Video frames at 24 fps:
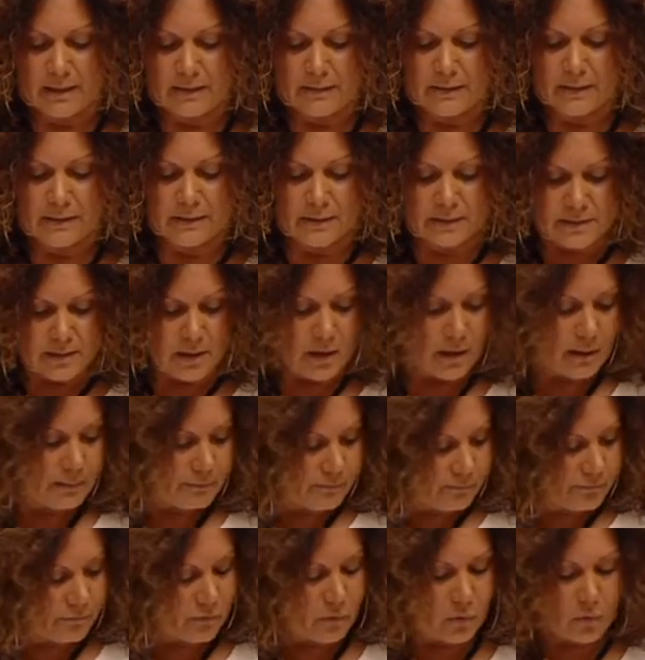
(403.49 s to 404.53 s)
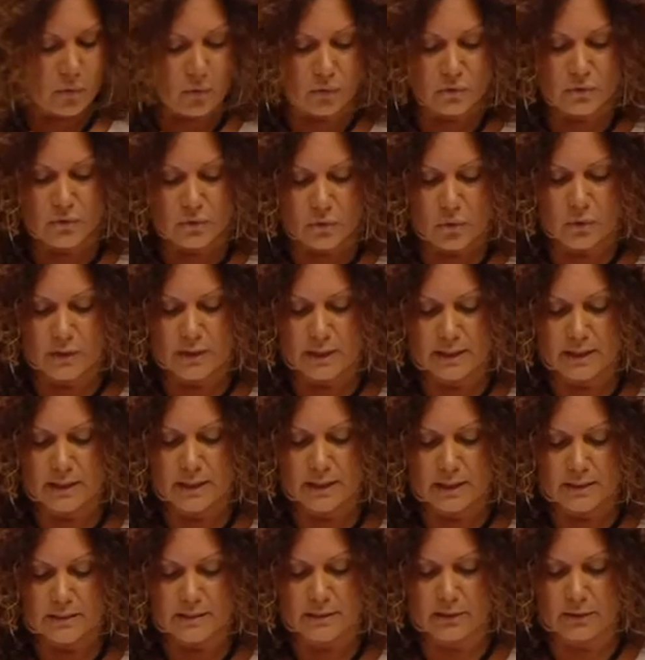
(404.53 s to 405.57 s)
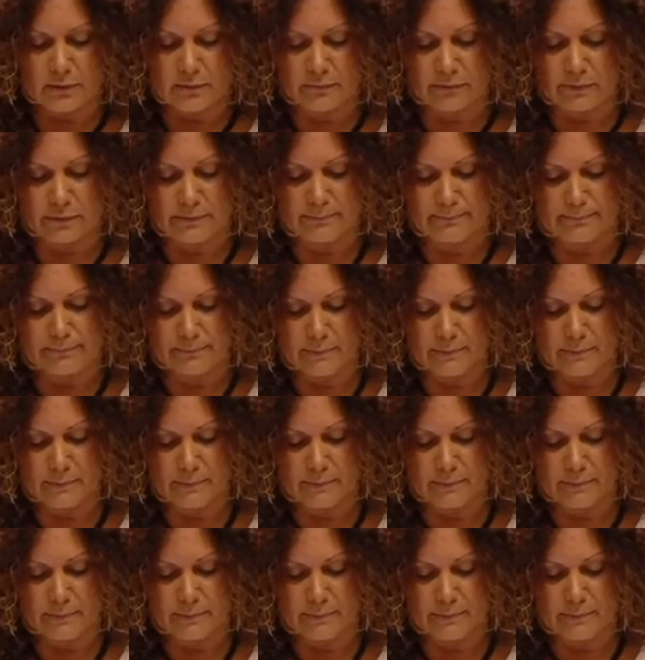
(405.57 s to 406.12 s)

that the time for talking is over